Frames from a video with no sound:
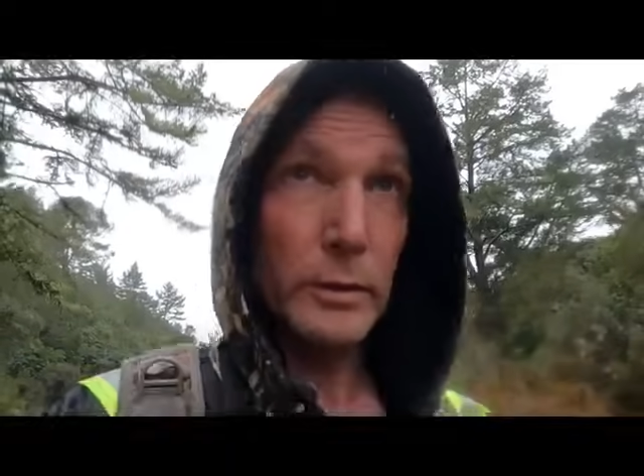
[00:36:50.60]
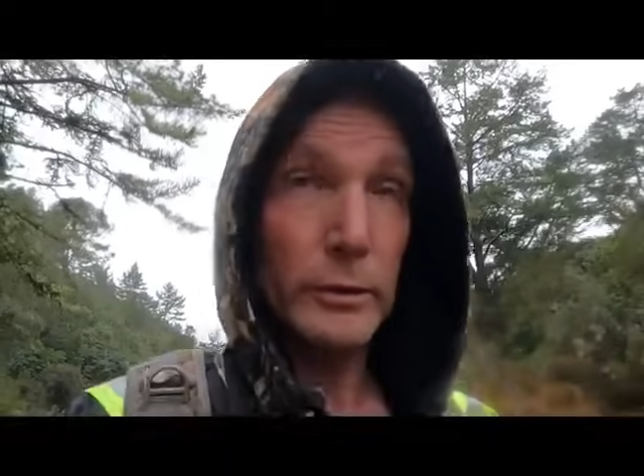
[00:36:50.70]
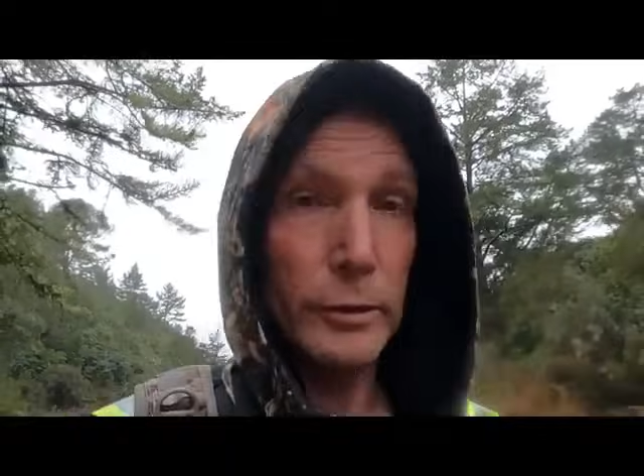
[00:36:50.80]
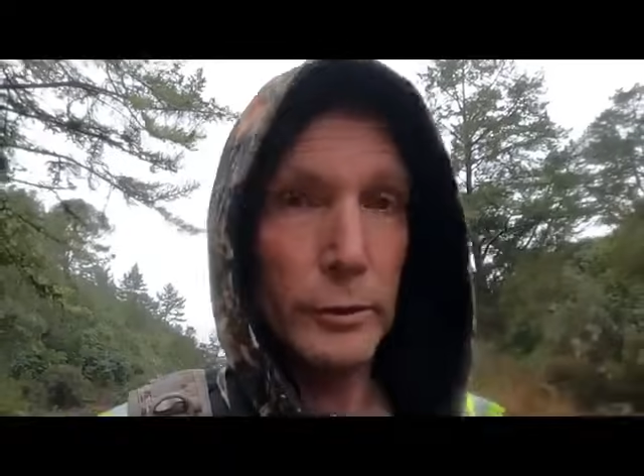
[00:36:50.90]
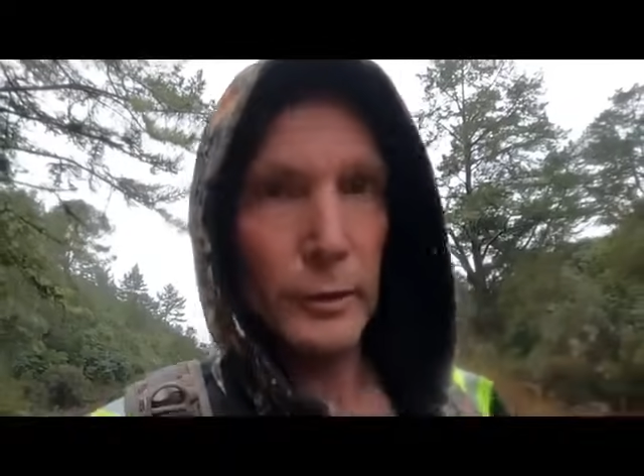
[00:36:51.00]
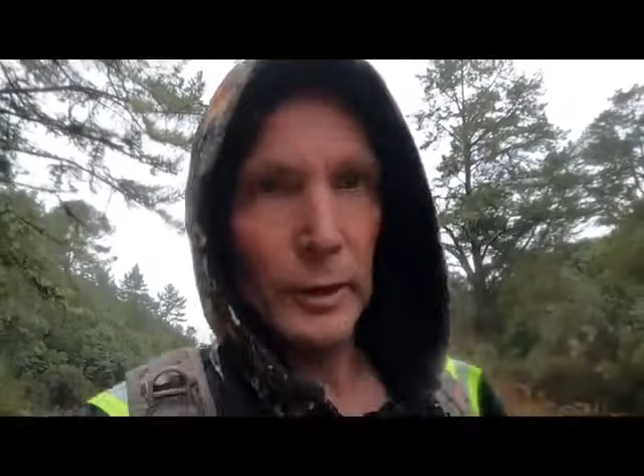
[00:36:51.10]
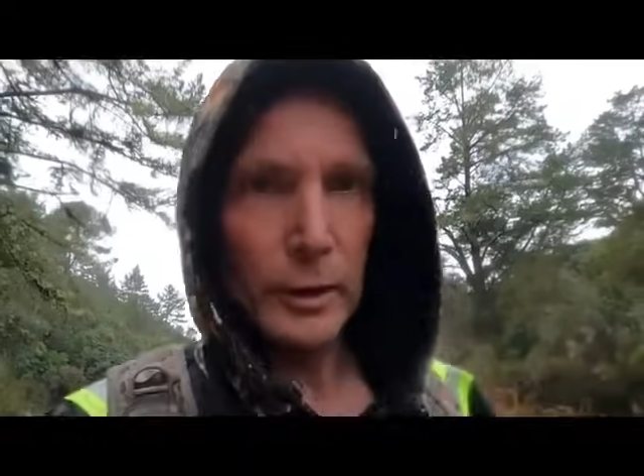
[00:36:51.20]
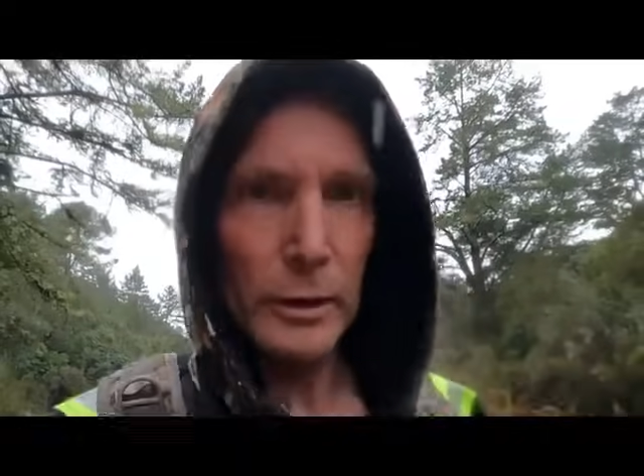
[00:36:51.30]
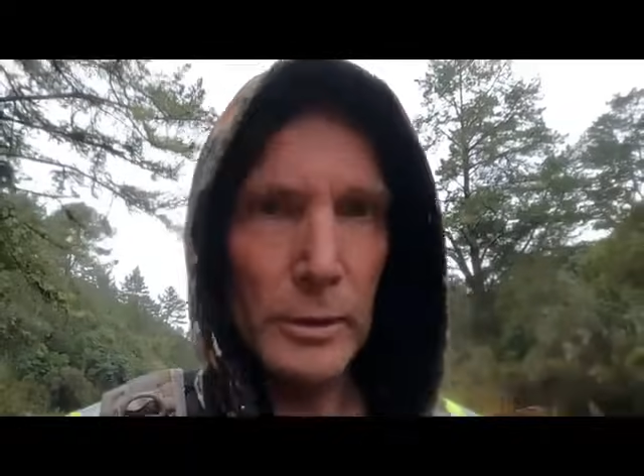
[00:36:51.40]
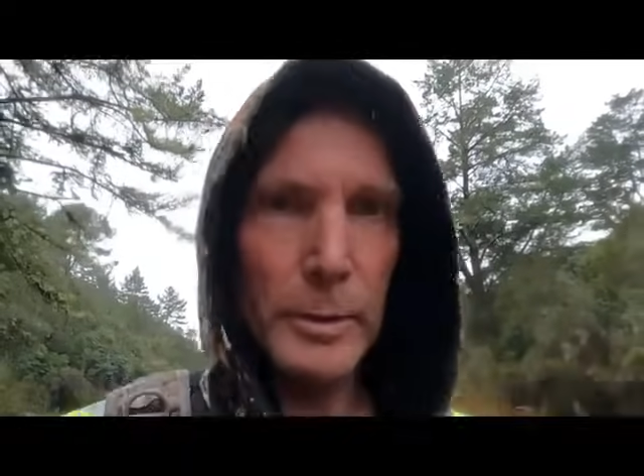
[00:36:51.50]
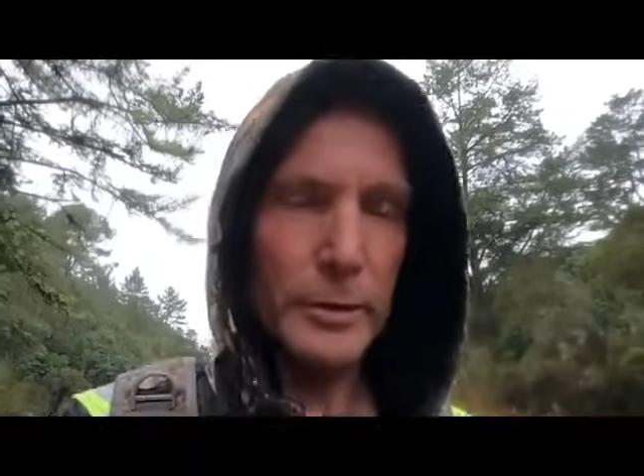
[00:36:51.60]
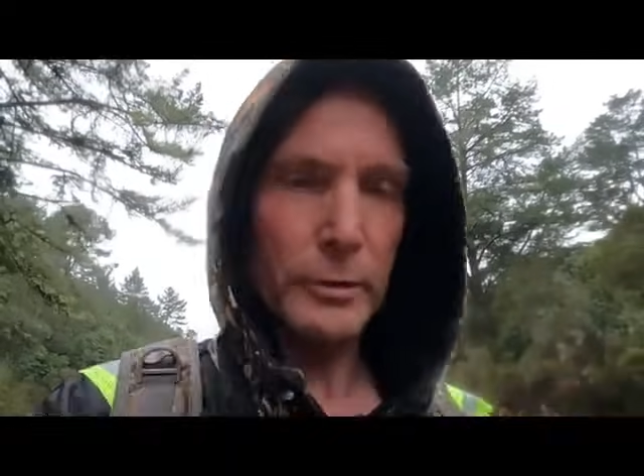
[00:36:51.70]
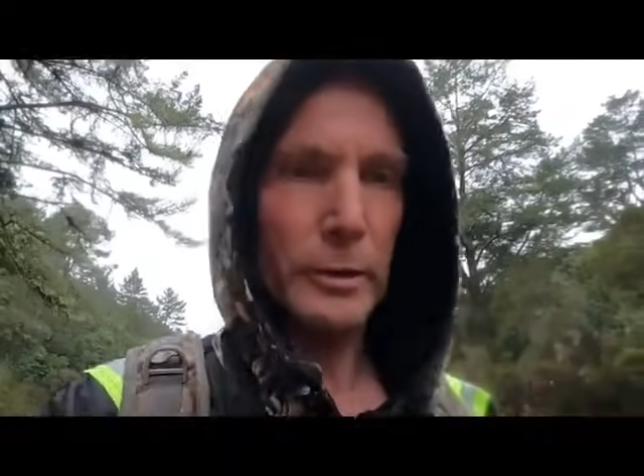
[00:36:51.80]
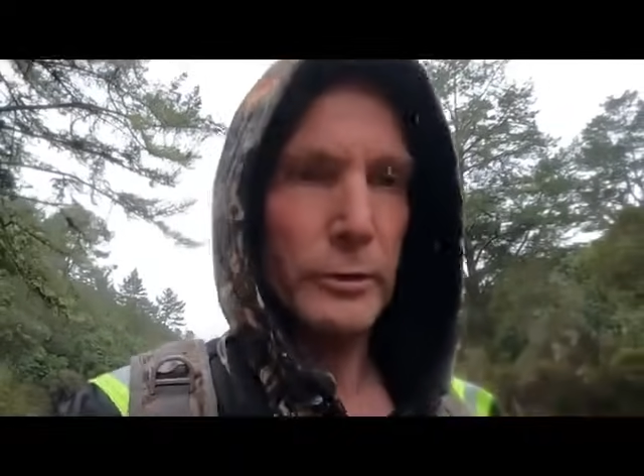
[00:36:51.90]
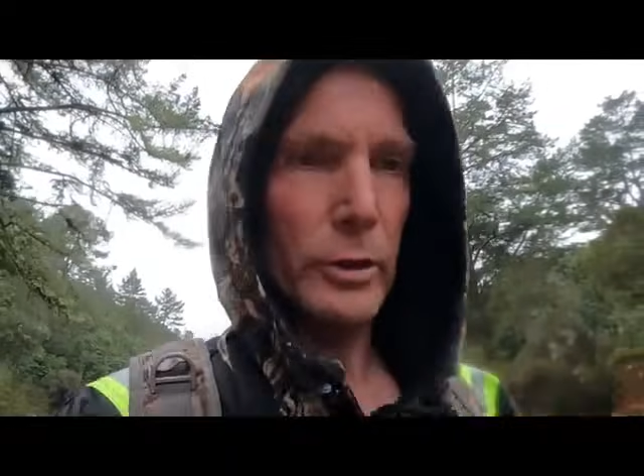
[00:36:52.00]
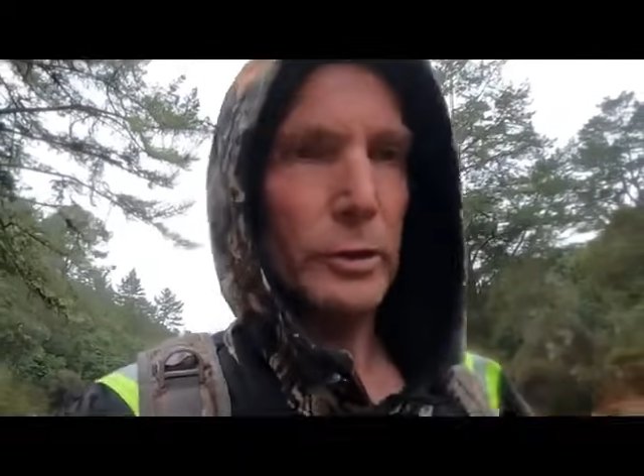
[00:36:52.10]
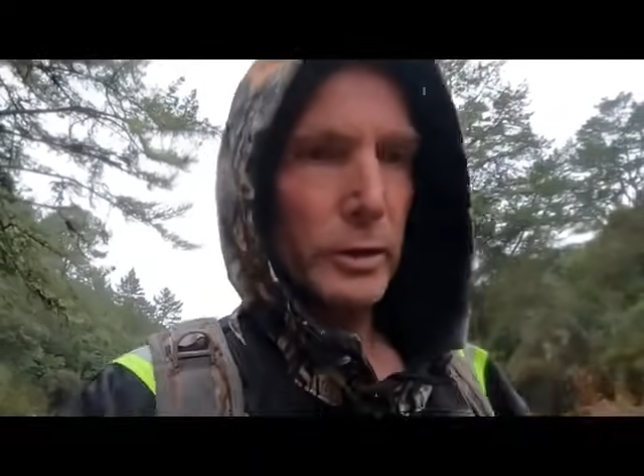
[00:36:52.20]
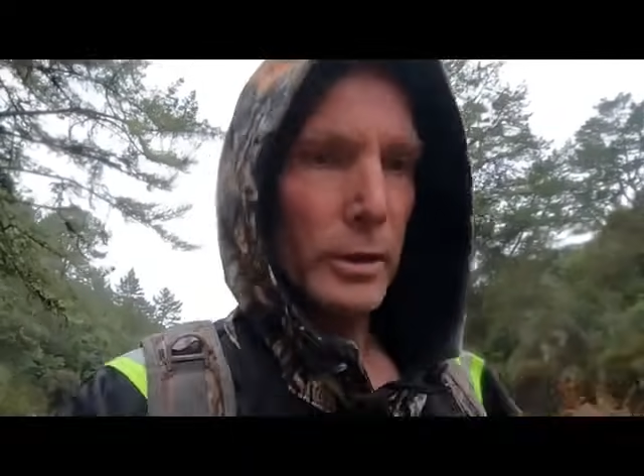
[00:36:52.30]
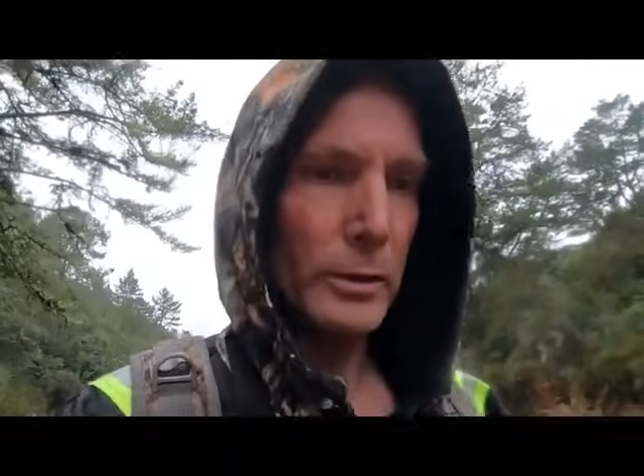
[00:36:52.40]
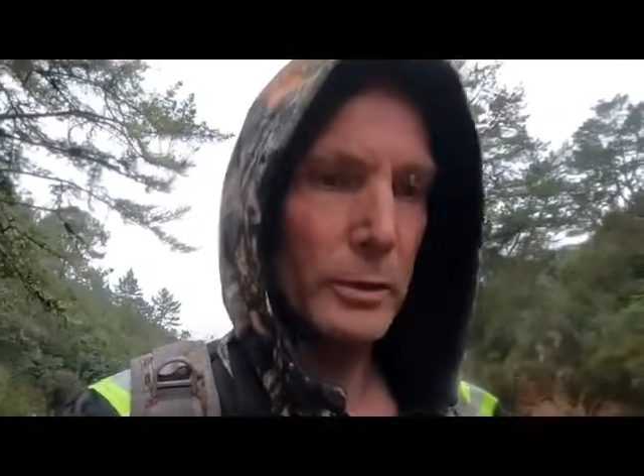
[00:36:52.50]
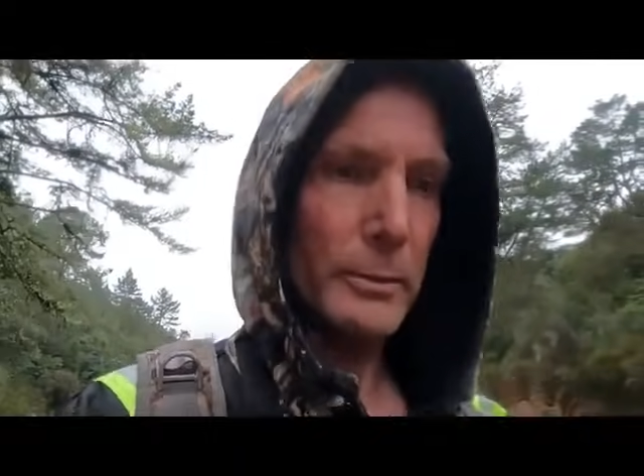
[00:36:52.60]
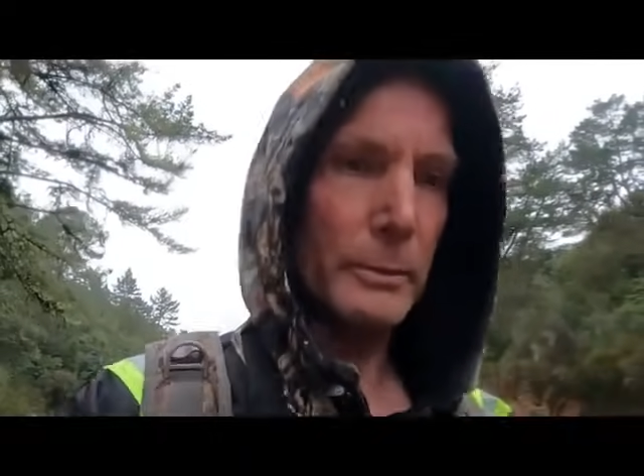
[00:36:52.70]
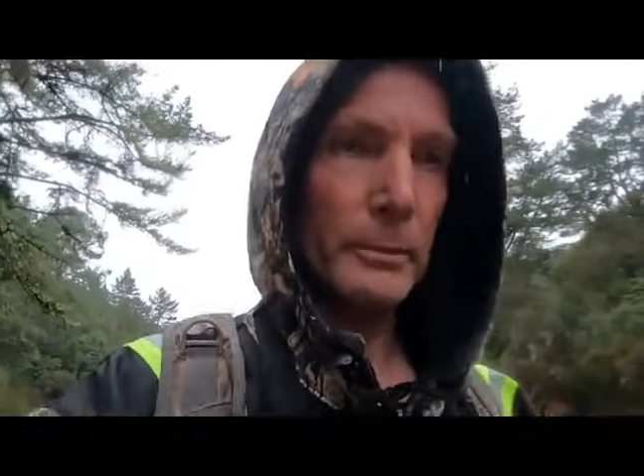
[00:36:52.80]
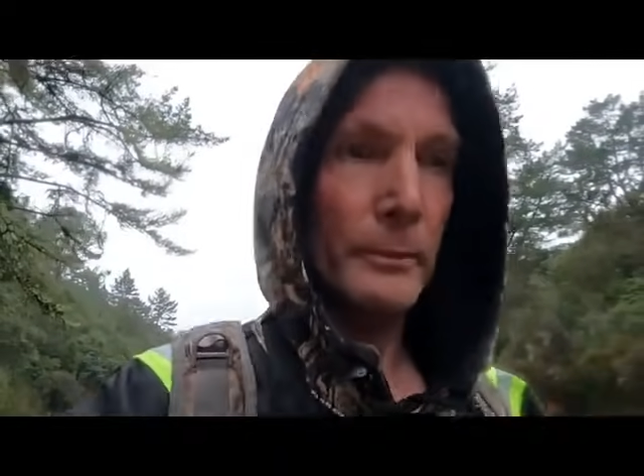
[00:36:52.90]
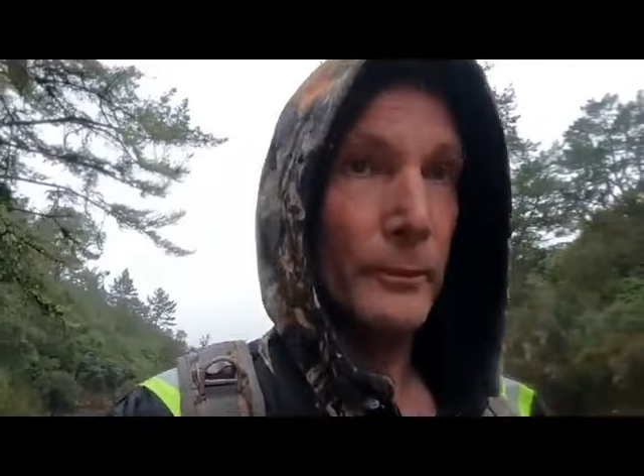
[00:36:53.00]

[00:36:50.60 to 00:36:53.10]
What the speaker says: Not too far to go back to the truck now.